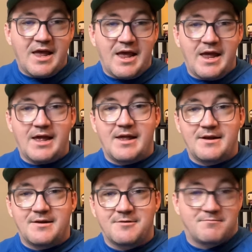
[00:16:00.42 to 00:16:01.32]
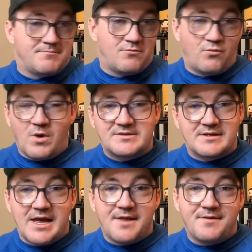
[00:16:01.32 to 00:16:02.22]
and once
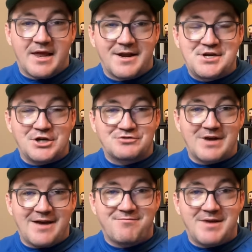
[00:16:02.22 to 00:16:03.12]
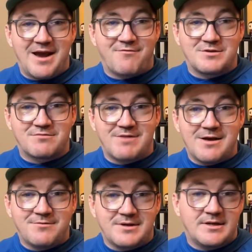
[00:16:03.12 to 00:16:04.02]
again, the NHL draft, everyone's
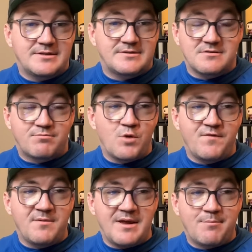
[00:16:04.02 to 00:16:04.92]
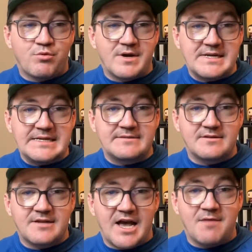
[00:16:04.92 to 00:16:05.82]
around. It's proven to be a pretty decent
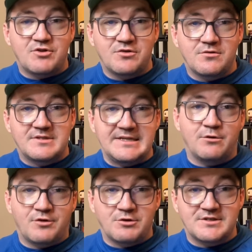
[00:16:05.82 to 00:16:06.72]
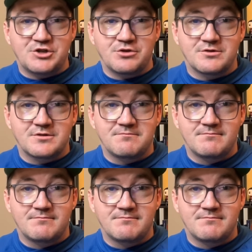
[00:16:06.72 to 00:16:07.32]
time to deal with those issues.